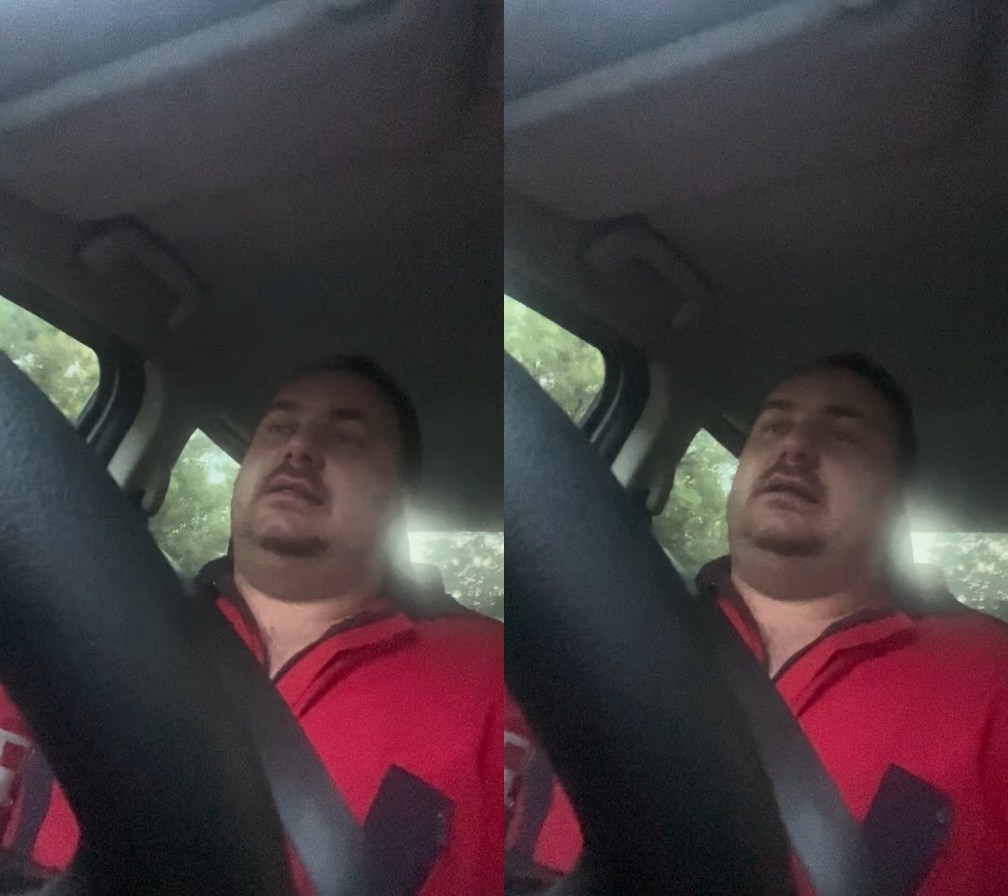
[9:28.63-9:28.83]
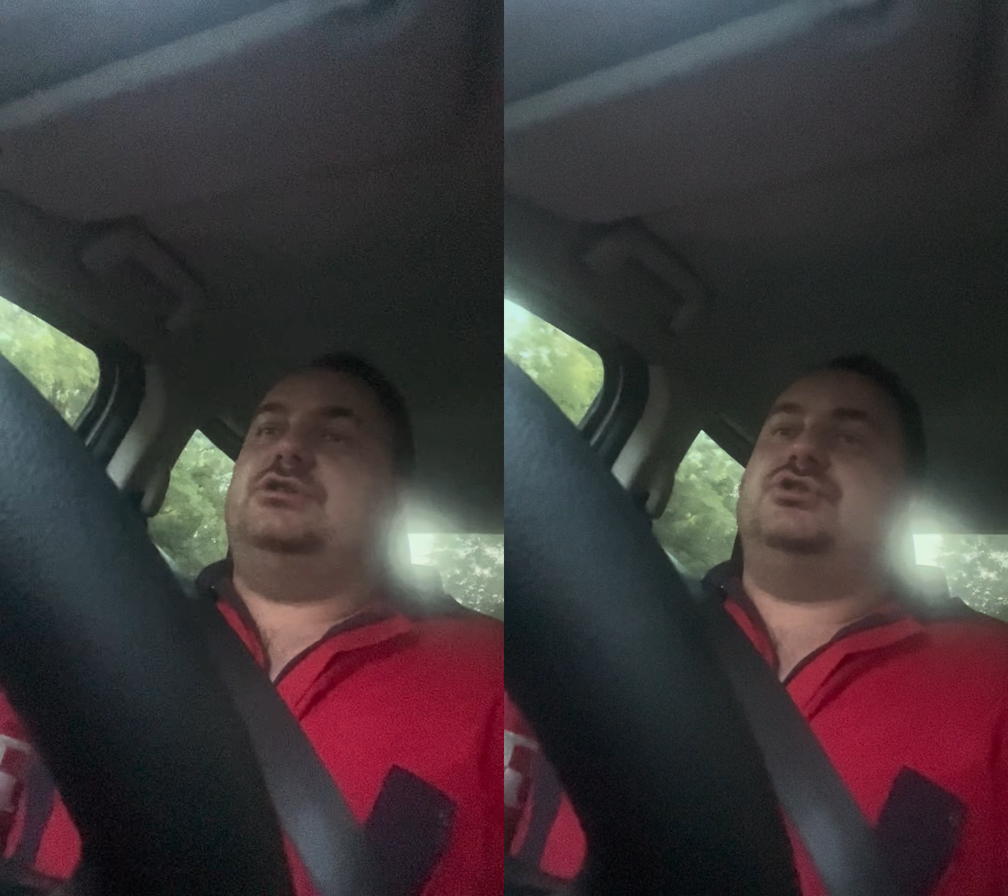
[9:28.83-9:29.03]

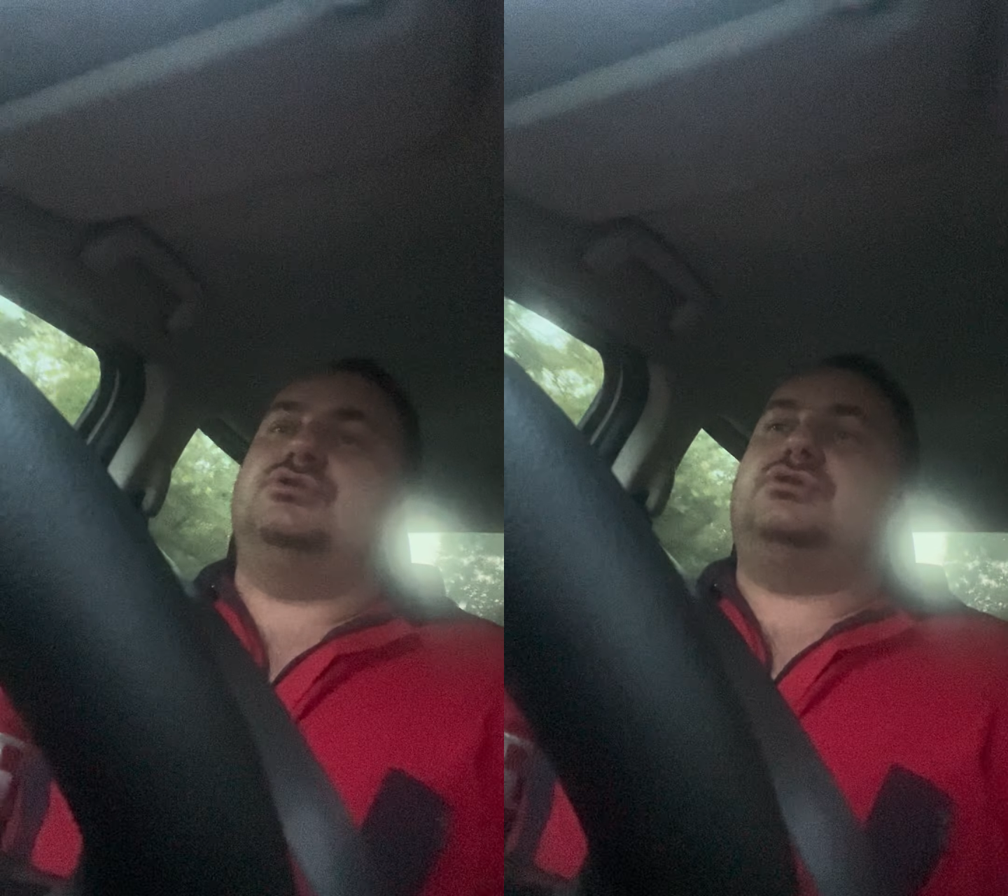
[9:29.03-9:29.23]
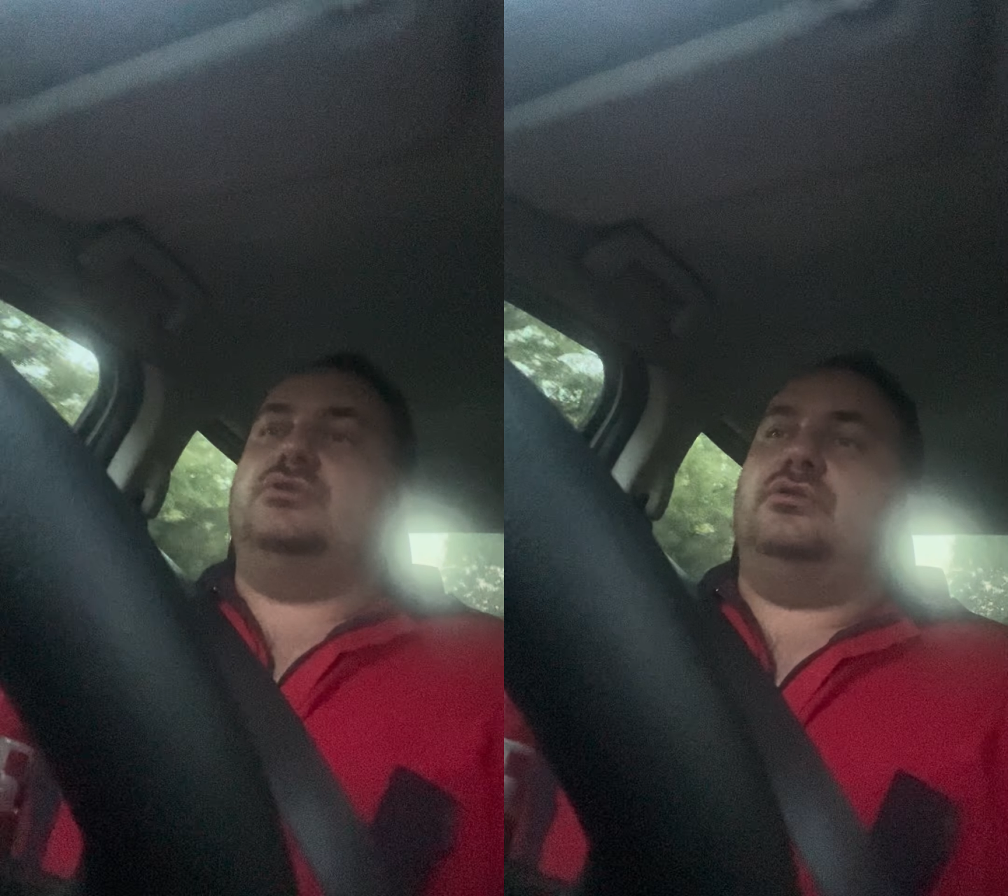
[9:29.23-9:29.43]
that
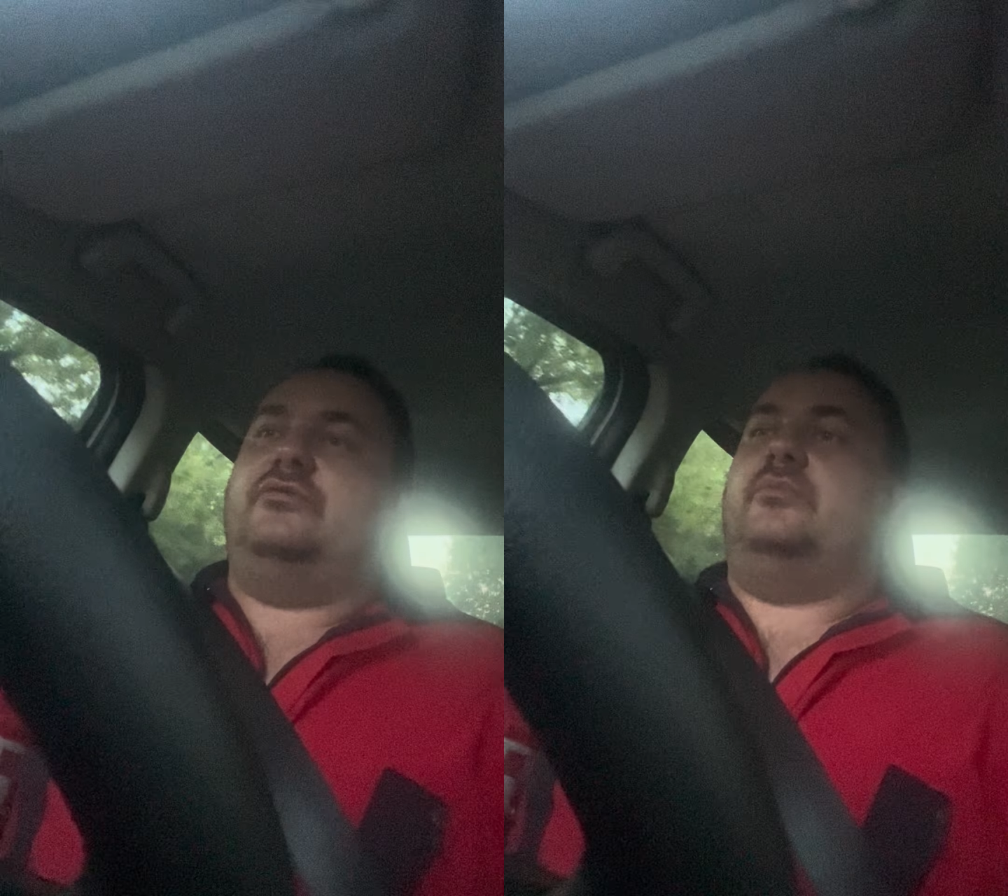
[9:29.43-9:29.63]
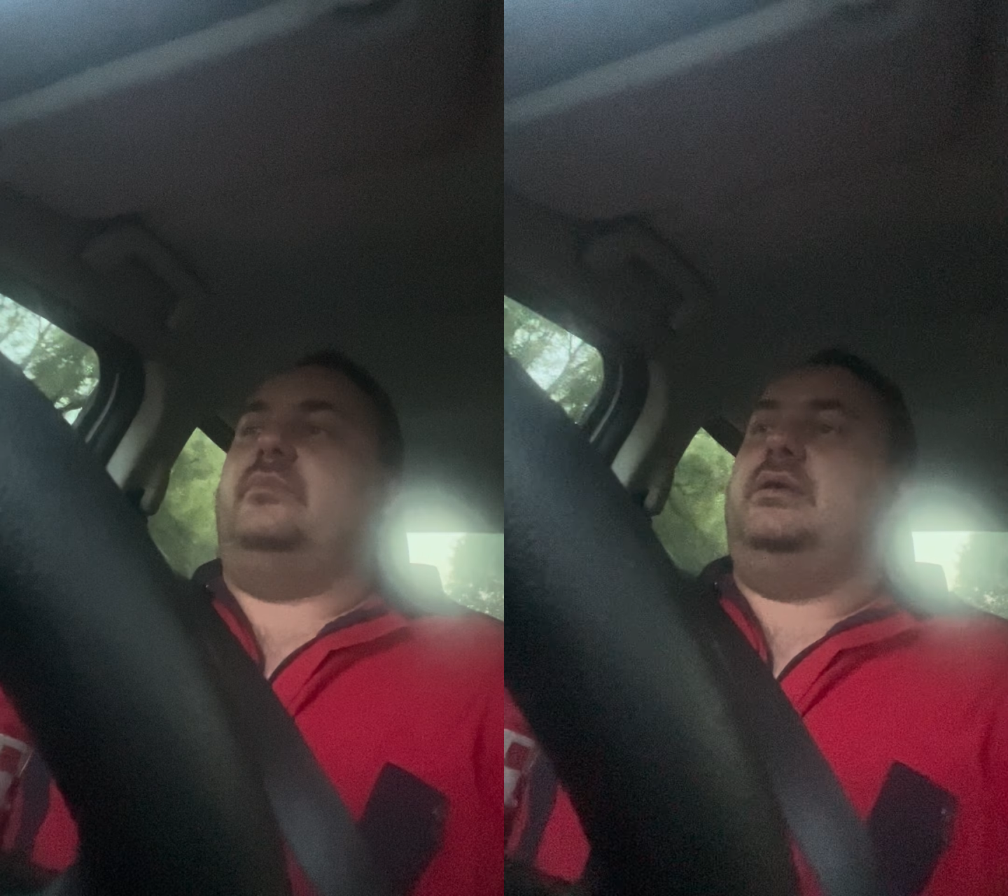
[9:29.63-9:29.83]
should sort
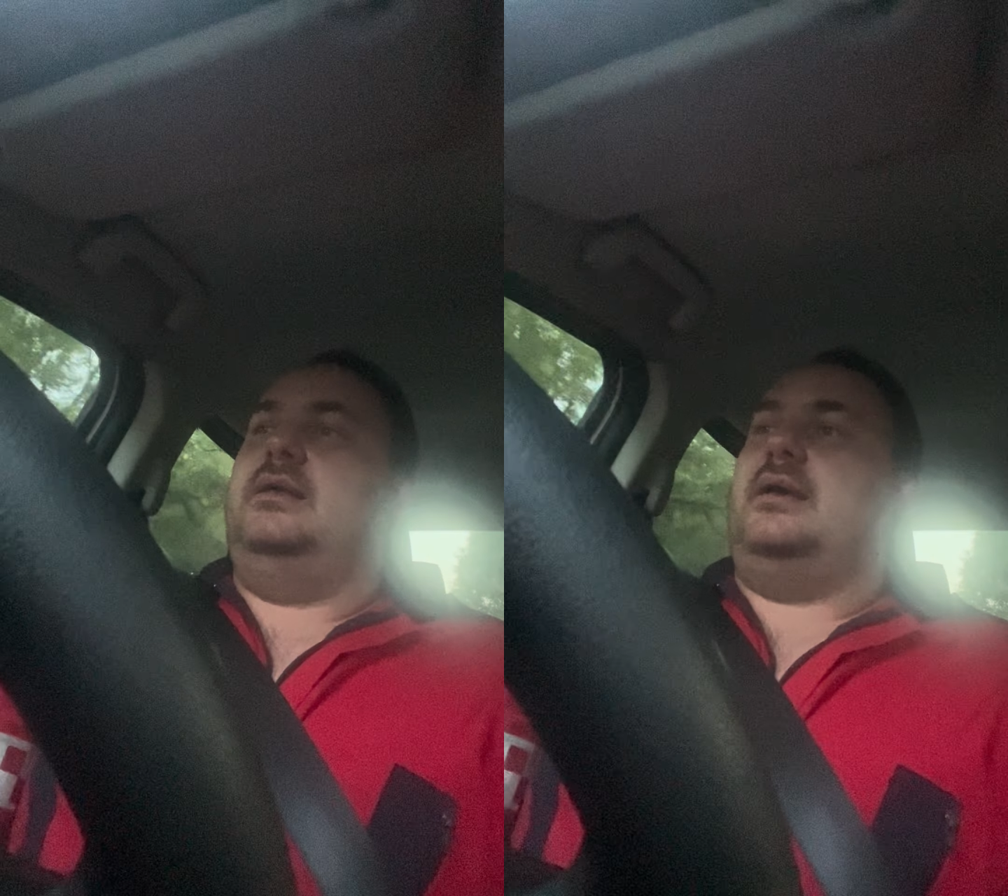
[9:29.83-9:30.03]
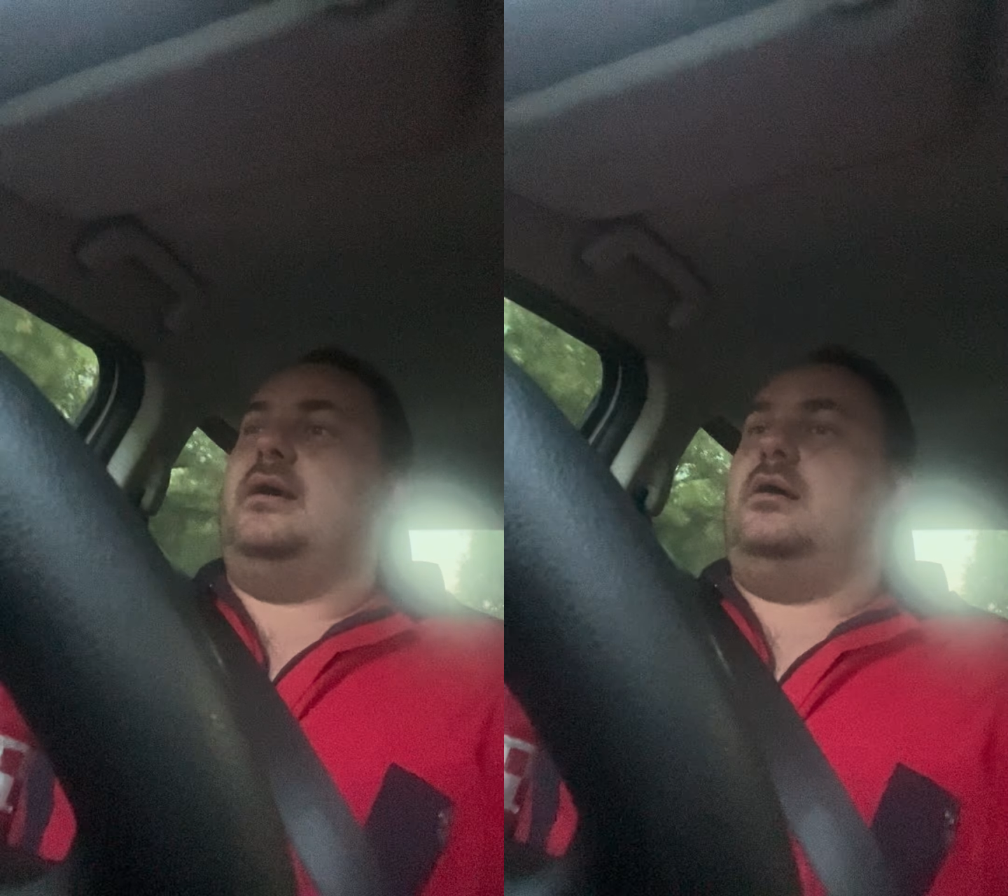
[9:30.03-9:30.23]
of
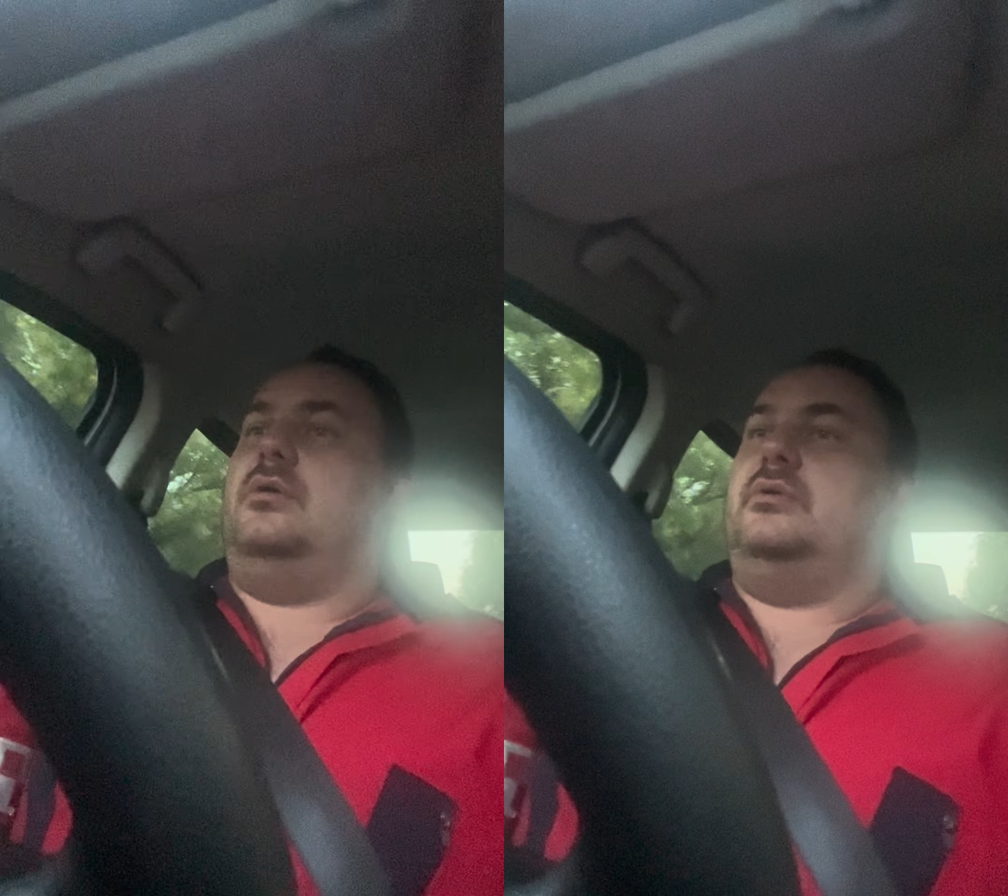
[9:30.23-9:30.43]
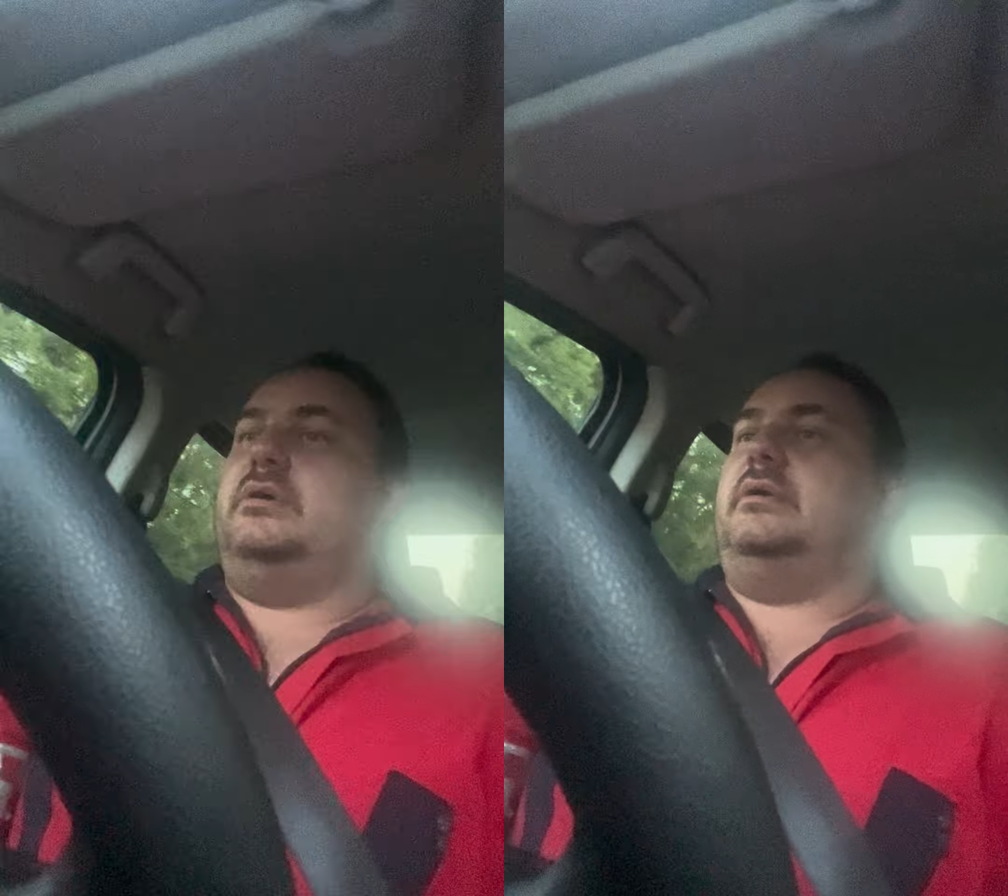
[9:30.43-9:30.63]
be
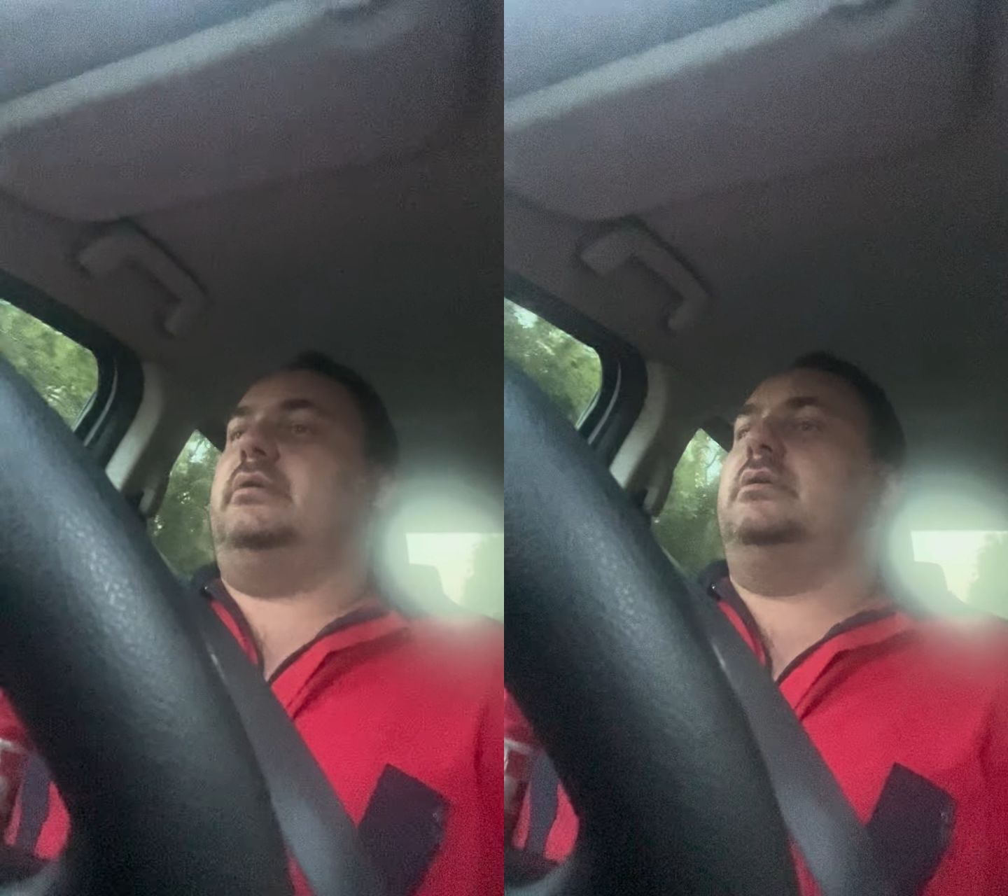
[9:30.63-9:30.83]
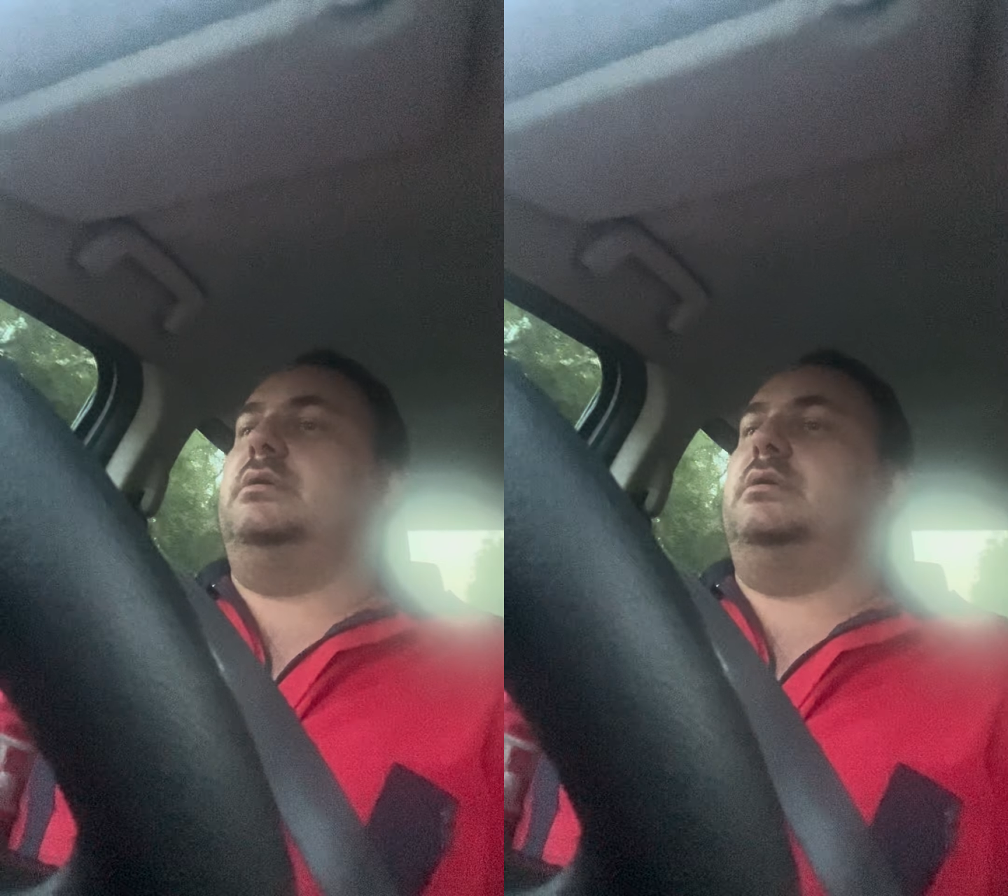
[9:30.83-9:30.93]
our